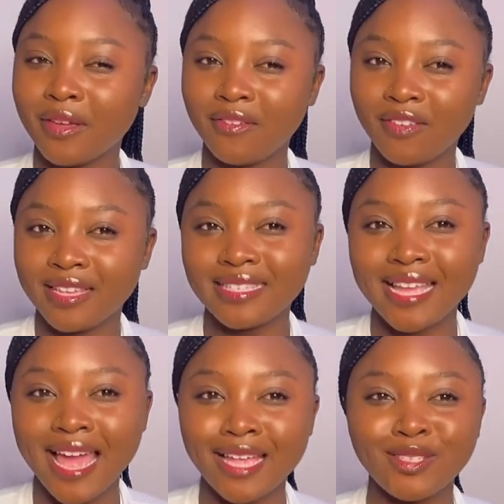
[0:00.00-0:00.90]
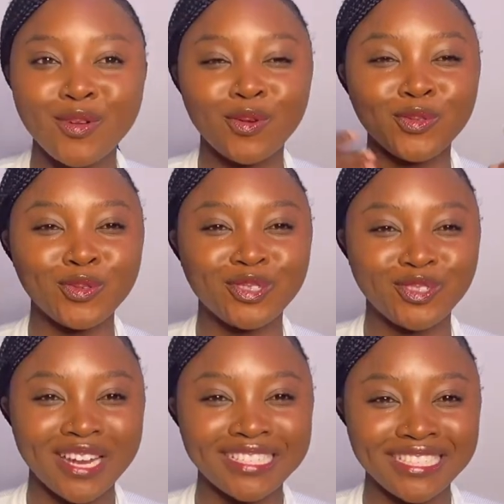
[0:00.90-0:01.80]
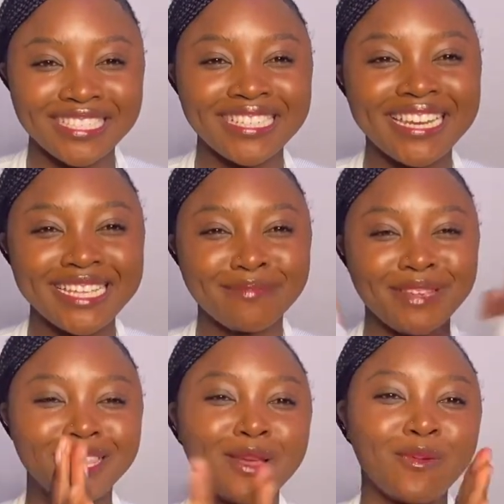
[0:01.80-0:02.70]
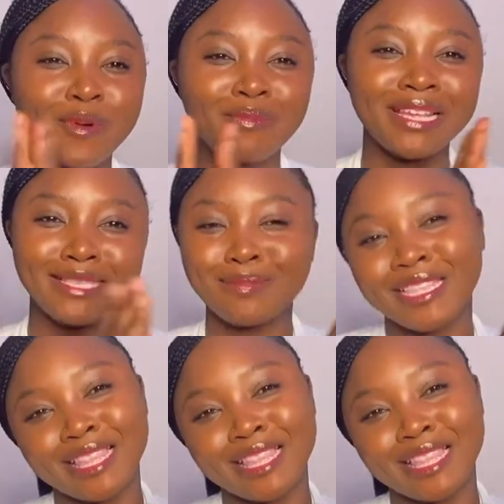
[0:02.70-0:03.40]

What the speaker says: face, guys, you all know the tradition. Let's make